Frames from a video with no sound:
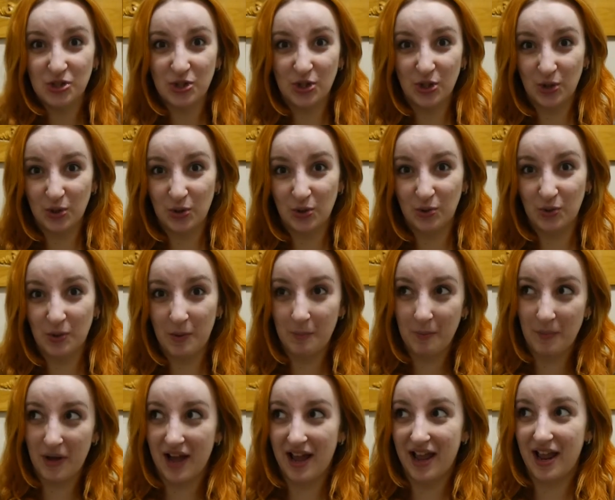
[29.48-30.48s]
to
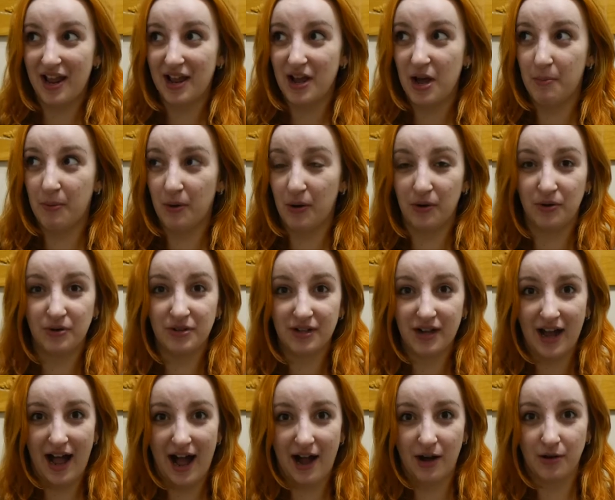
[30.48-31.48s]
my
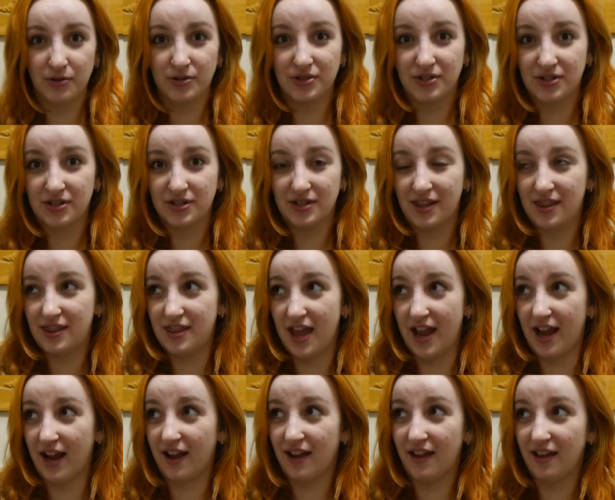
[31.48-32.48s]
abode, house,
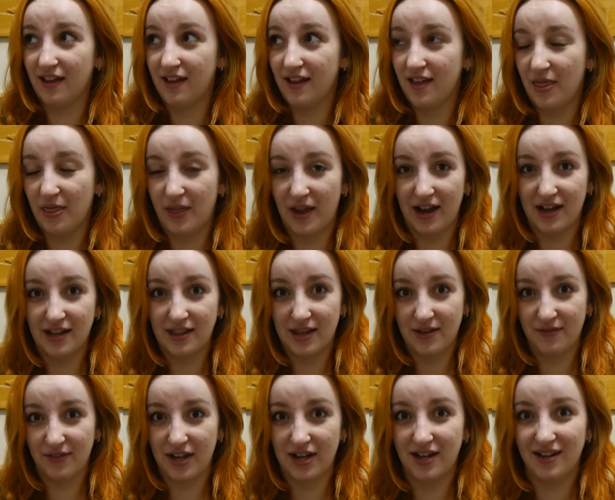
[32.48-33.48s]
thing that I
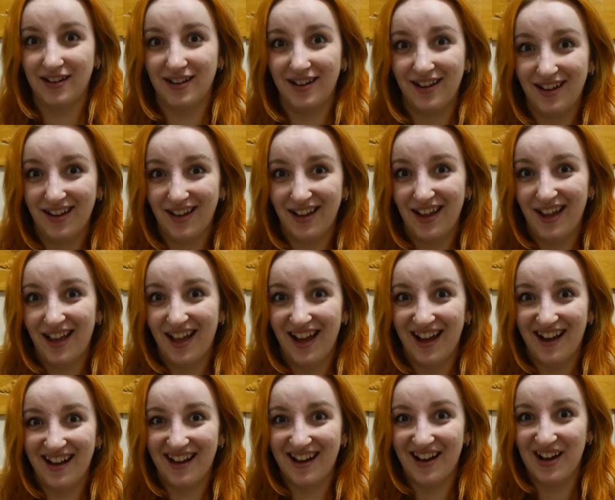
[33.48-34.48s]
live in.
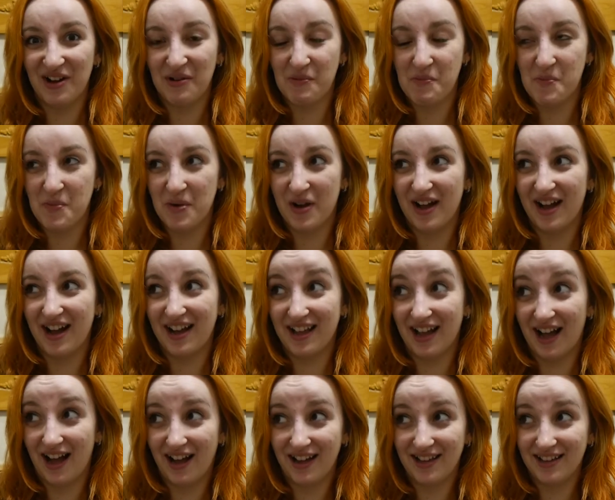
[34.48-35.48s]

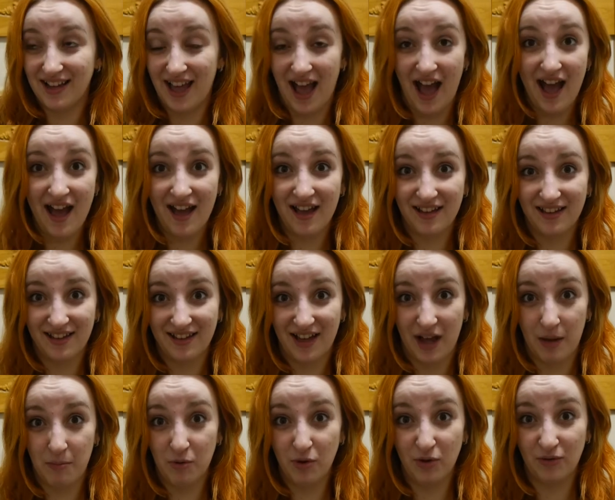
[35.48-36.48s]
Yeah,
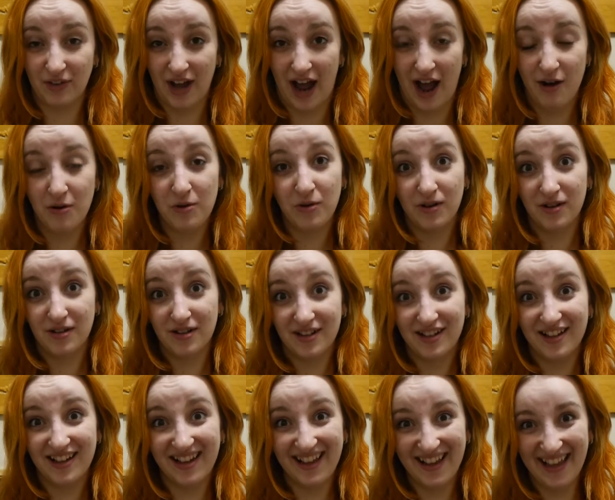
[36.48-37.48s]
I moved out.
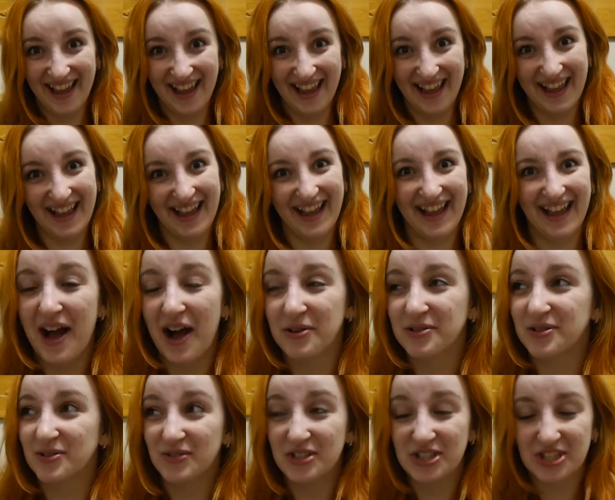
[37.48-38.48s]
I
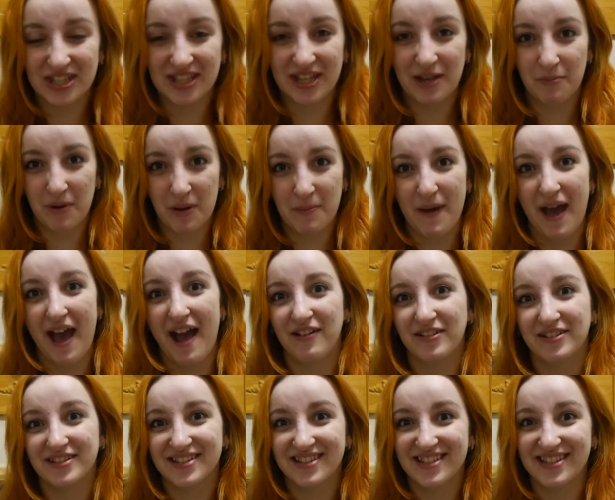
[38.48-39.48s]
was originally in my
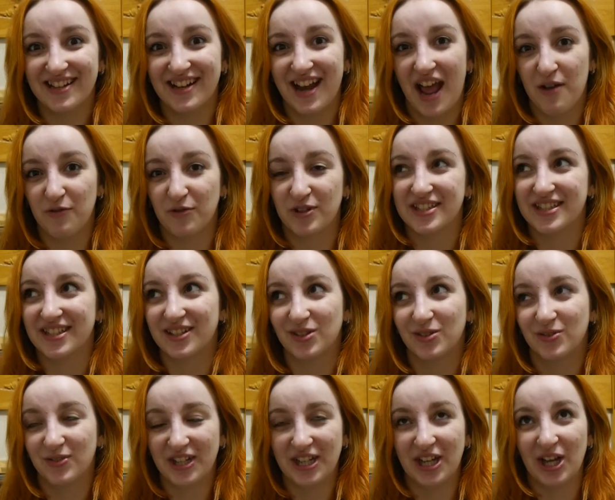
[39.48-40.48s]
parents' in every
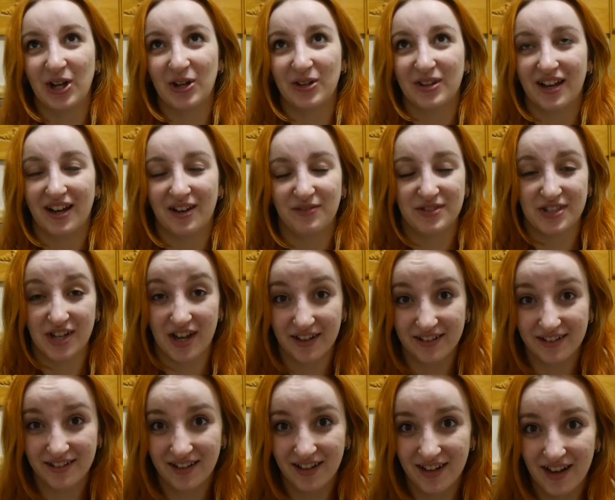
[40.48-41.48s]
single video that I've
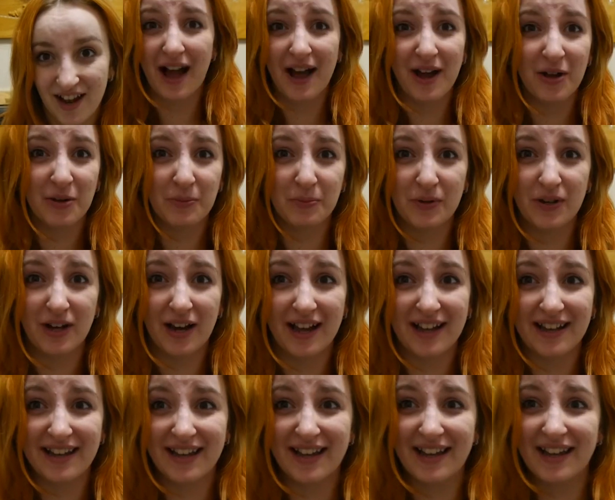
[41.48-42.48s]
done. I hope you
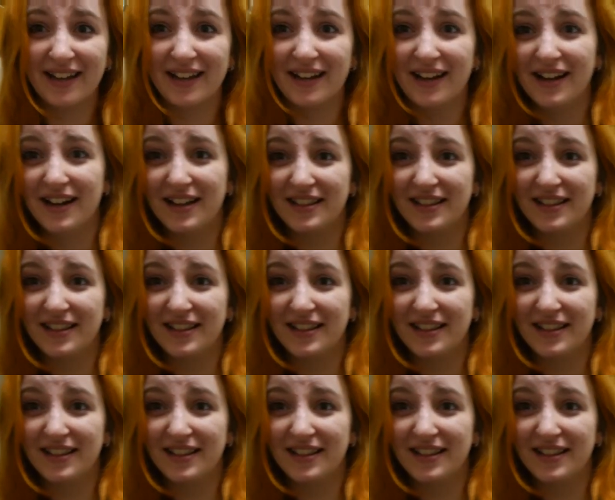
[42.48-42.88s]
like it.